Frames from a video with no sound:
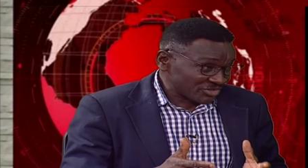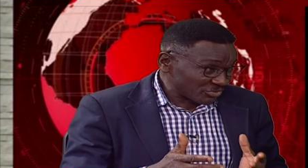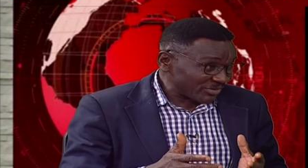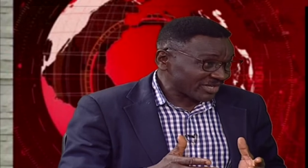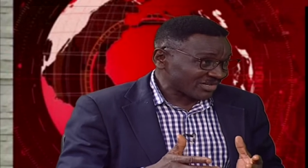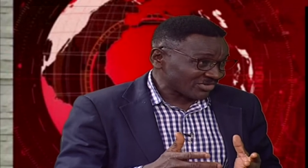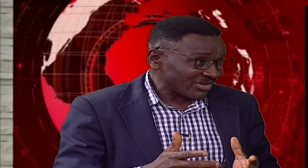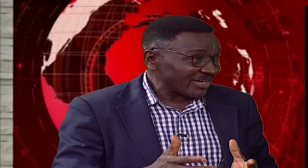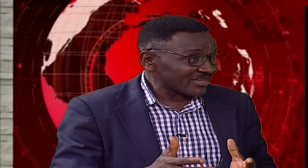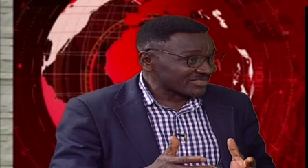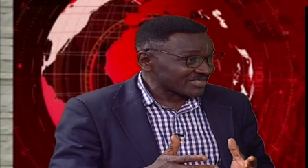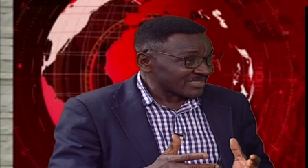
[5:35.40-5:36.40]
to be
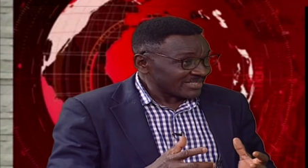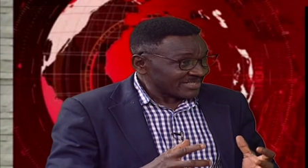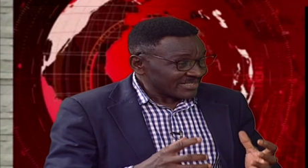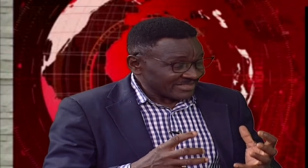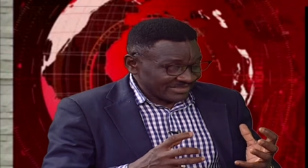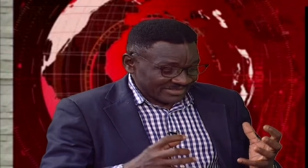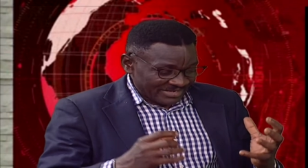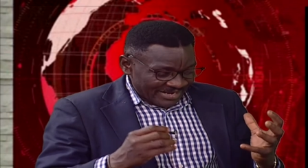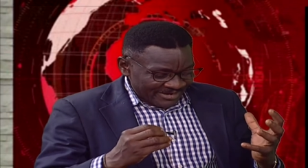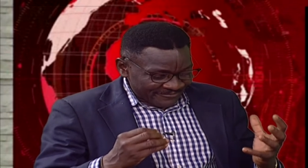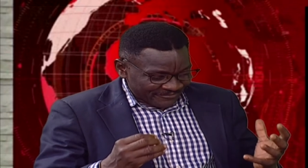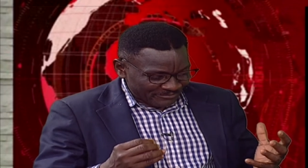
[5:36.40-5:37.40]
correct, that
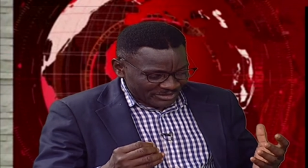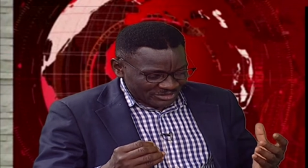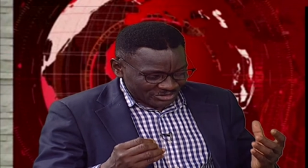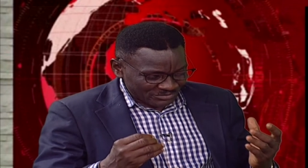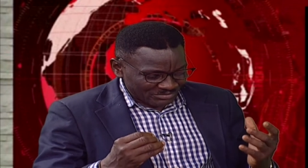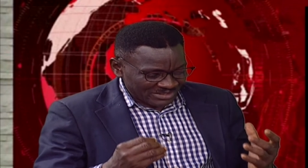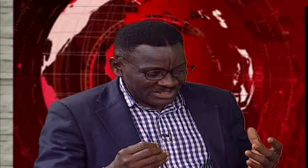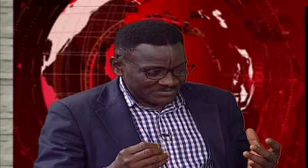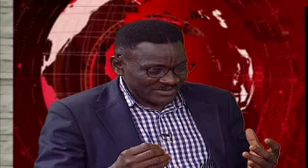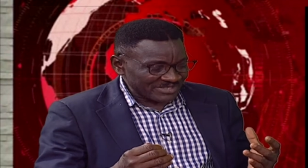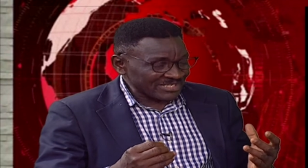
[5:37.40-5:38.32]
information management